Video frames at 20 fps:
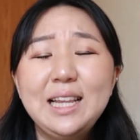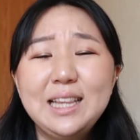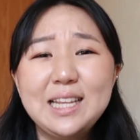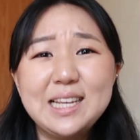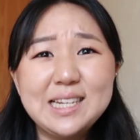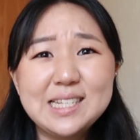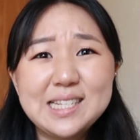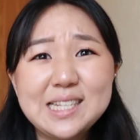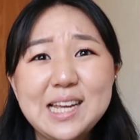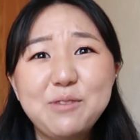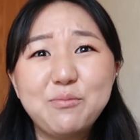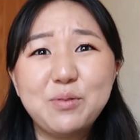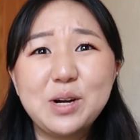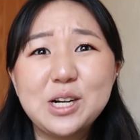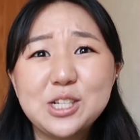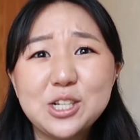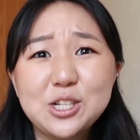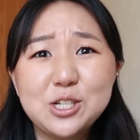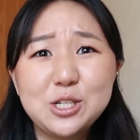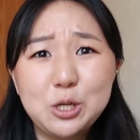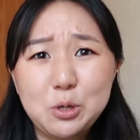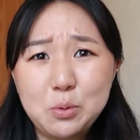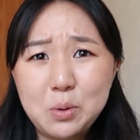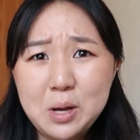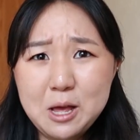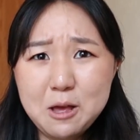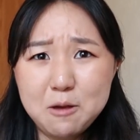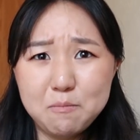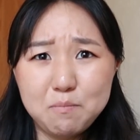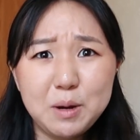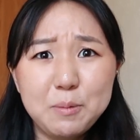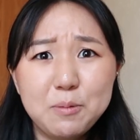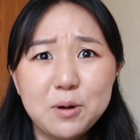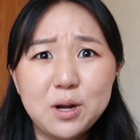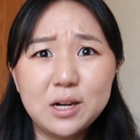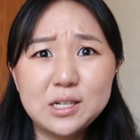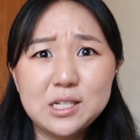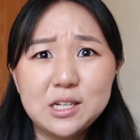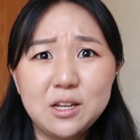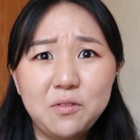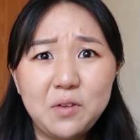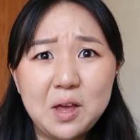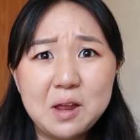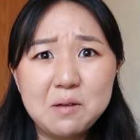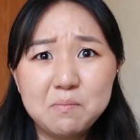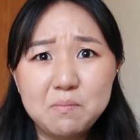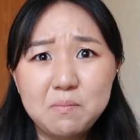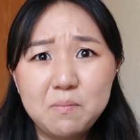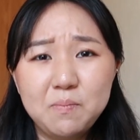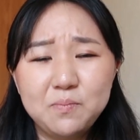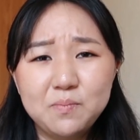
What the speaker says: the insane pressure to be productive and